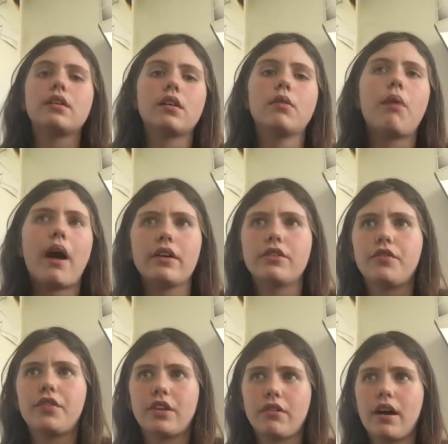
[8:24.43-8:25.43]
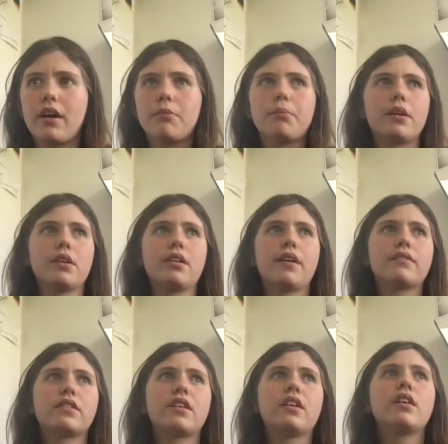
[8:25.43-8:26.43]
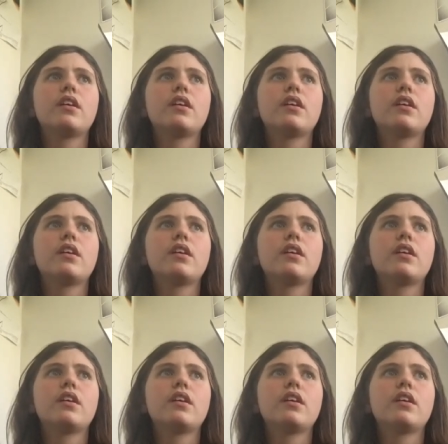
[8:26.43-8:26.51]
a while to figure out, but you have to.